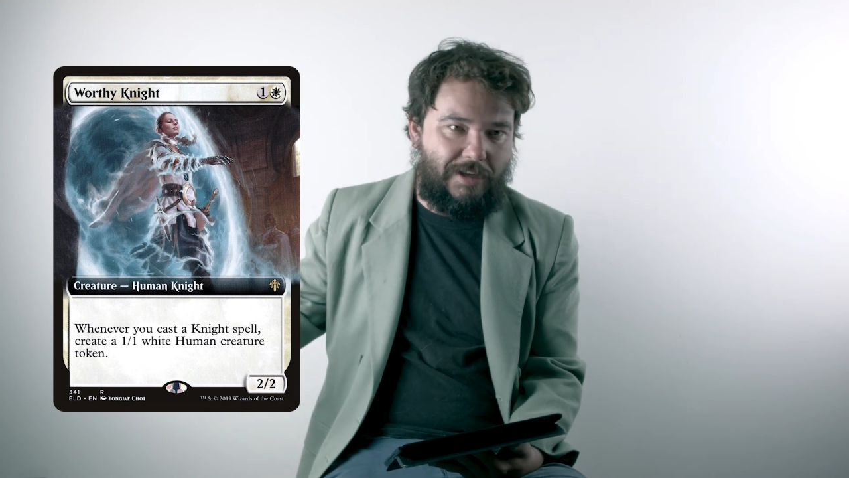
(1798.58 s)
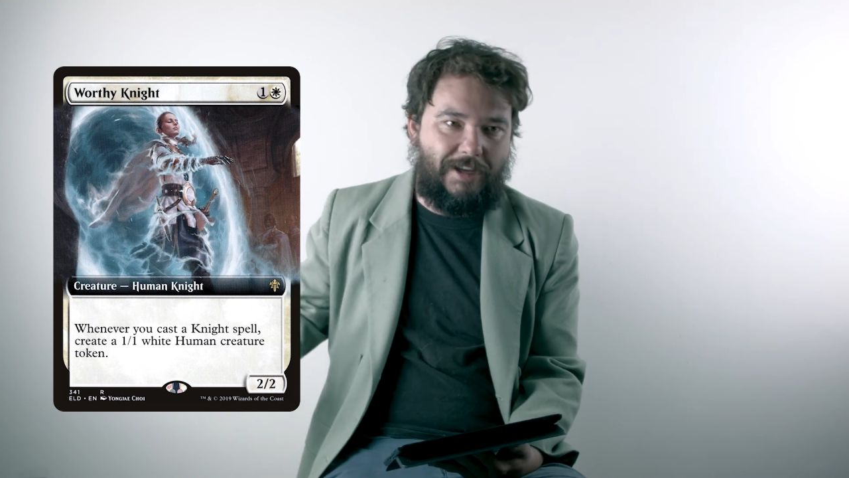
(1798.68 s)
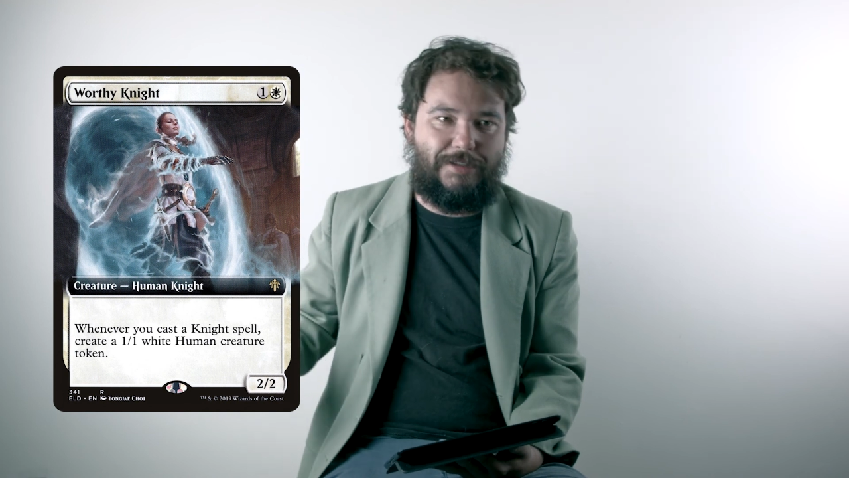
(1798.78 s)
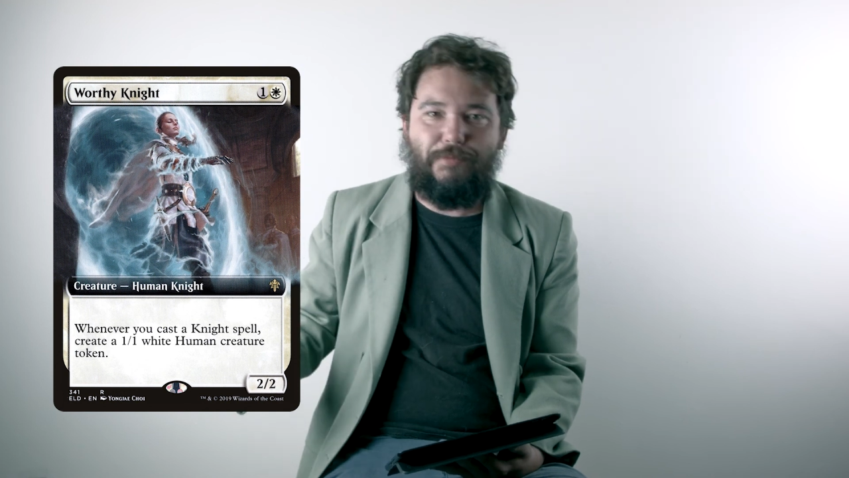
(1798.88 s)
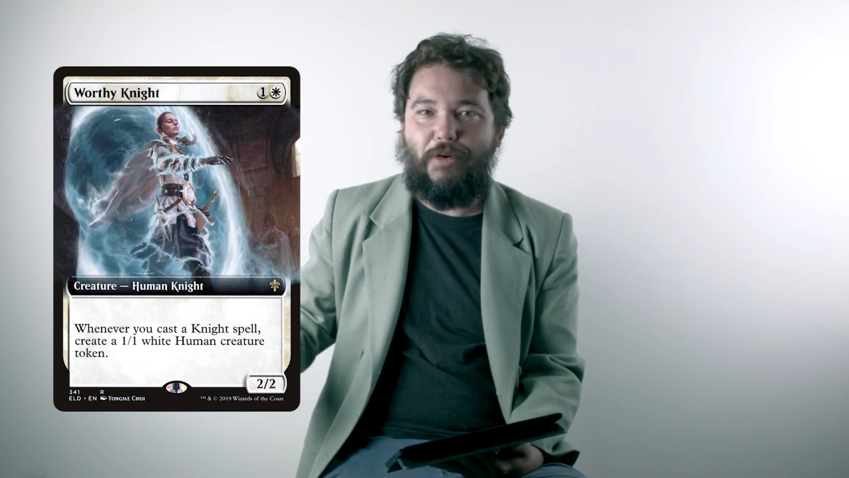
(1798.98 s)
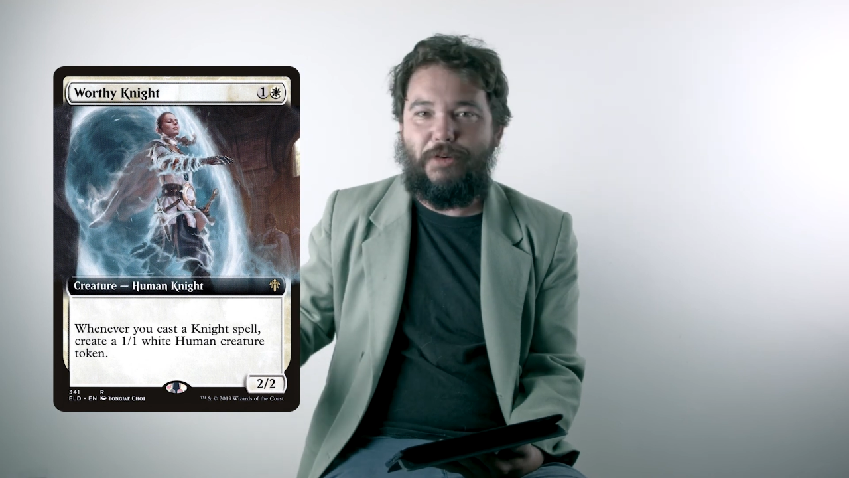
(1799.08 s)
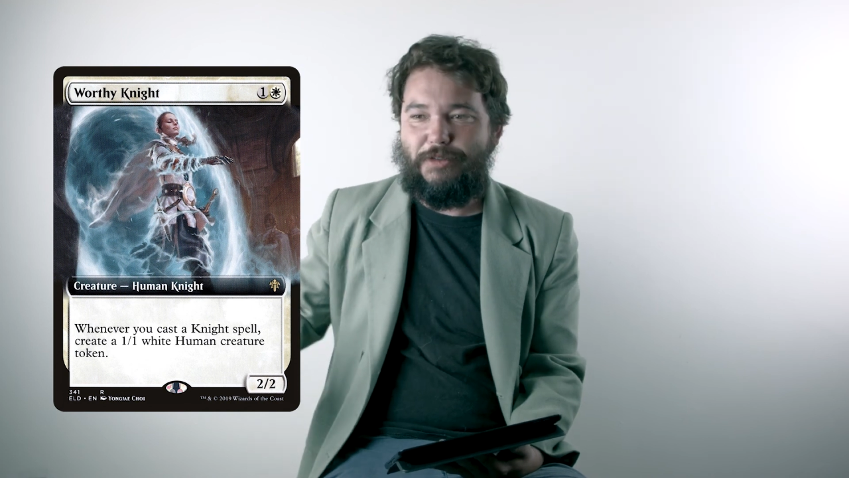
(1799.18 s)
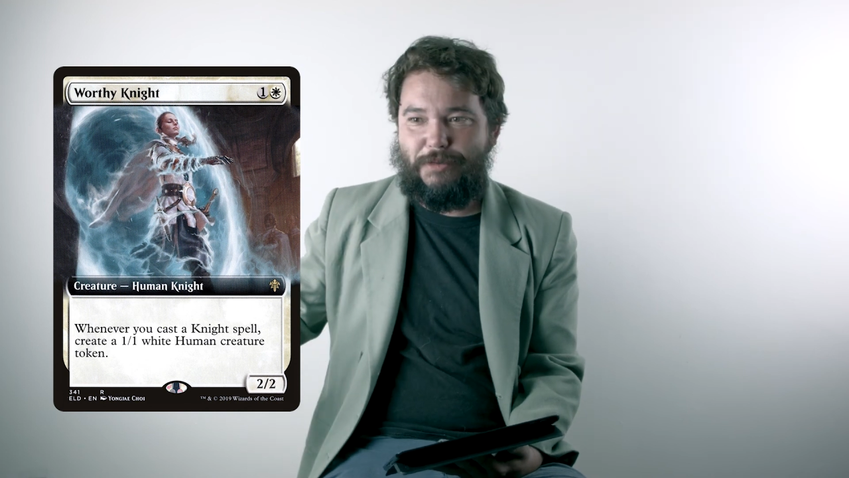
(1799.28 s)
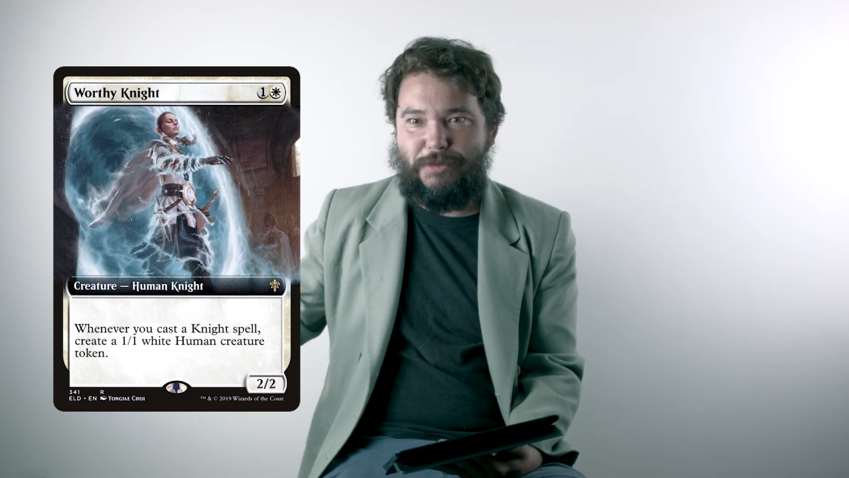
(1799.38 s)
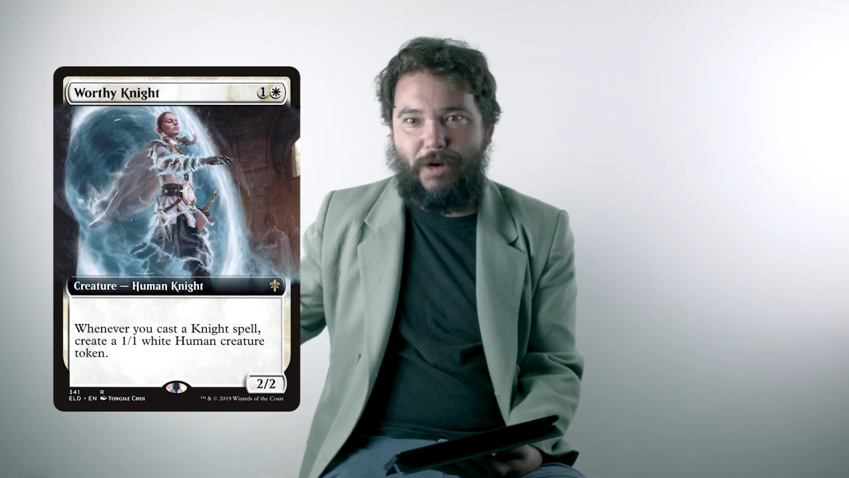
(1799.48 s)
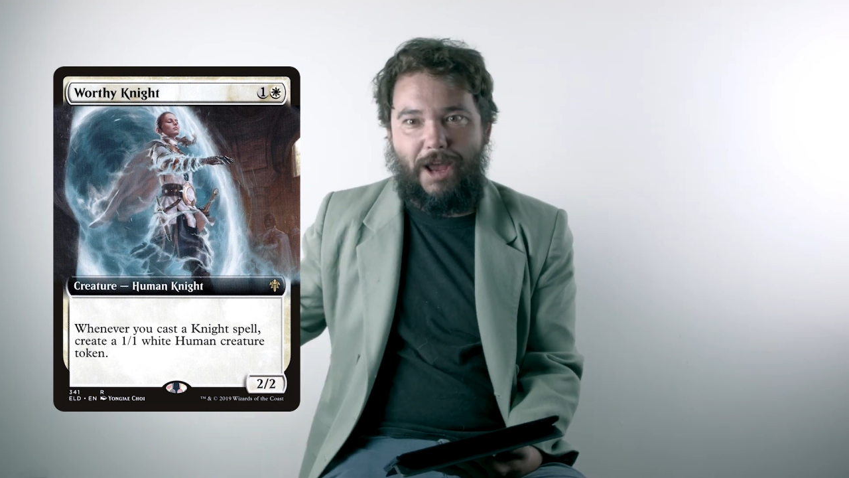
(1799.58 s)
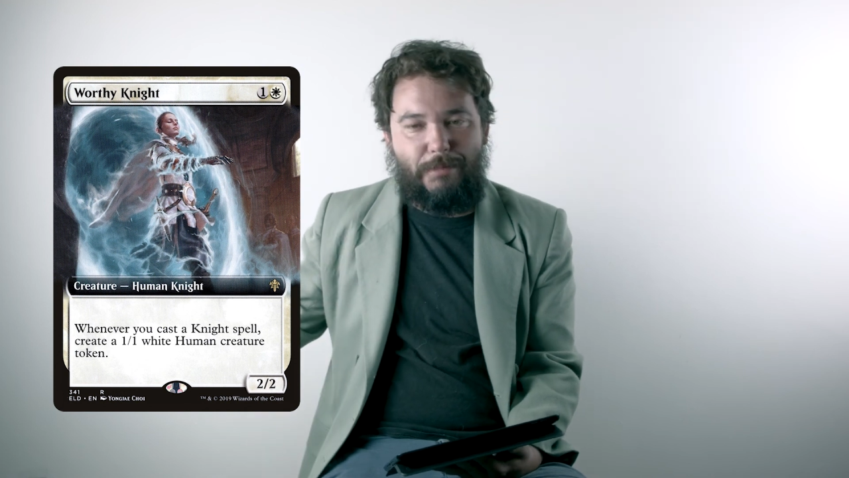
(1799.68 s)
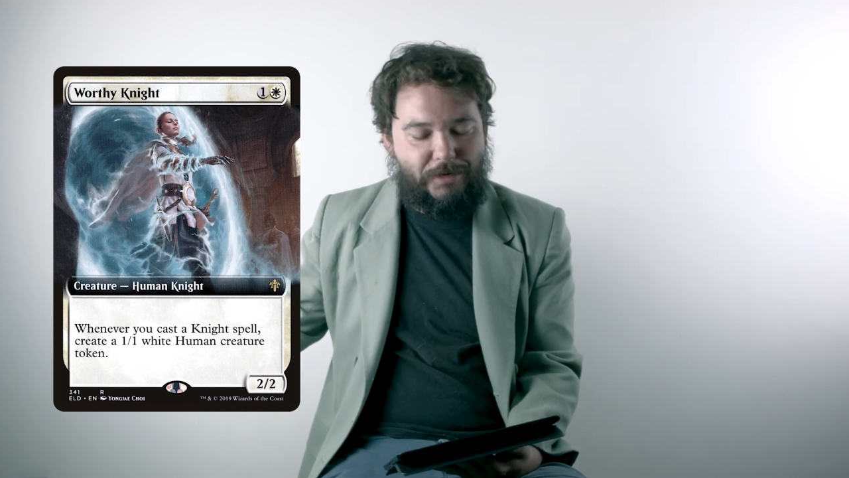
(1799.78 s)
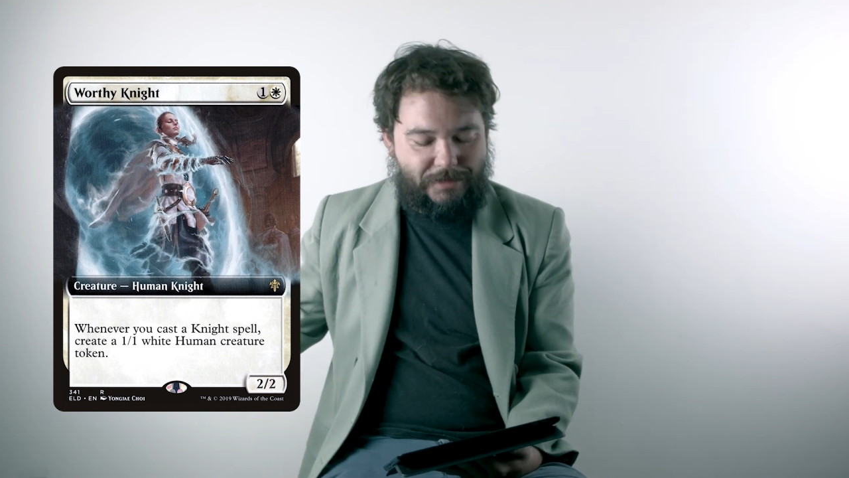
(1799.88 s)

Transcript: it has more subscribers.